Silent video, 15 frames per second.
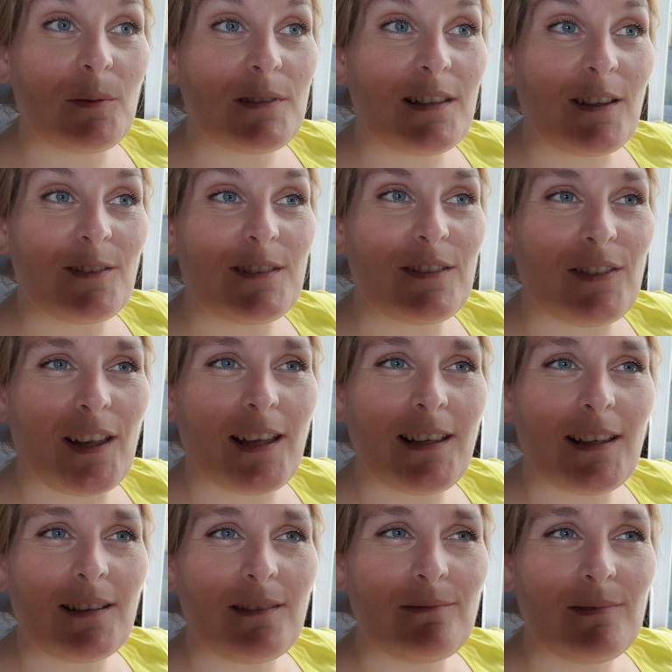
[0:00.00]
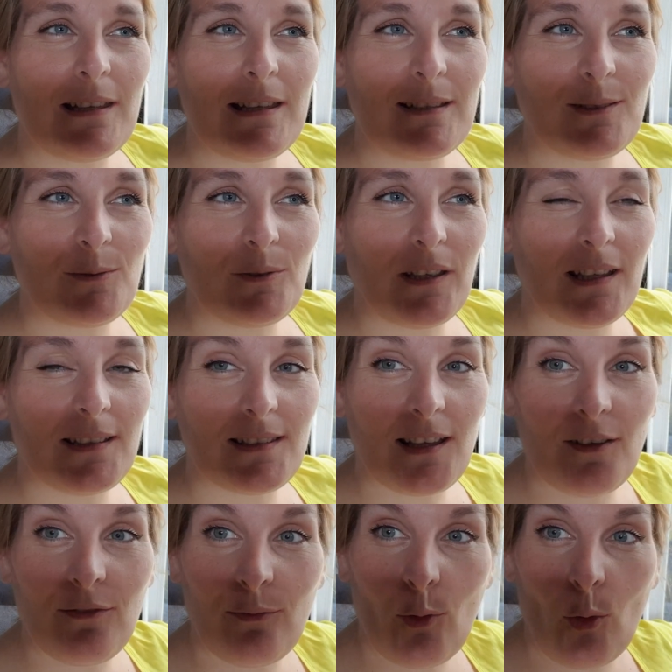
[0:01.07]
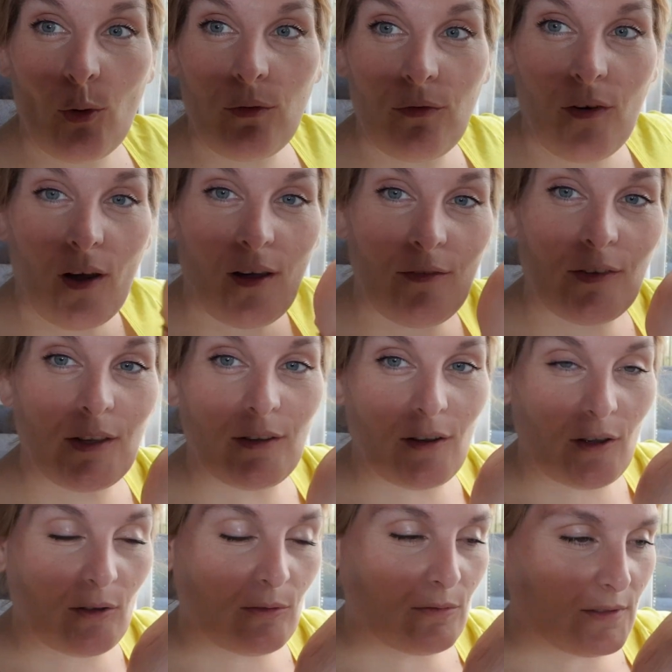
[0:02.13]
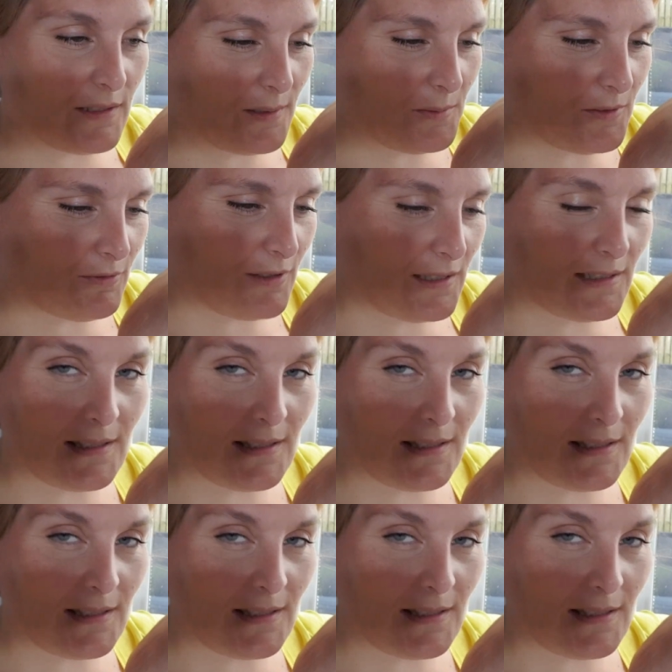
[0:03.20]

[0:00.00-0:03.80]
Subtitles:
was loads of like little kids, like 4 or 5 year olds. It was really